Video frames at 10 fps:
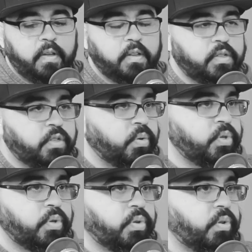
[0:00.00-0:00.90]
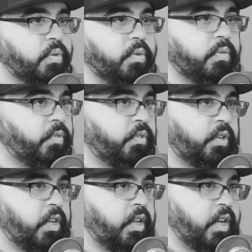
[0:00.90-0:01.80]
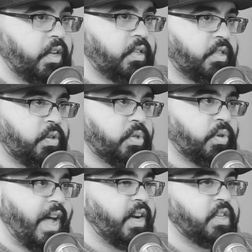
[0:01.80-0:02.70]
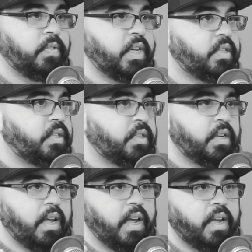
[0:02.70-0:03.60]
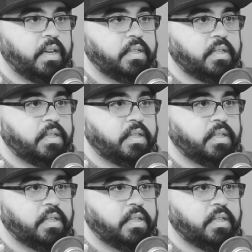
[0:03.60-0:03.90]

social, uh, social activists and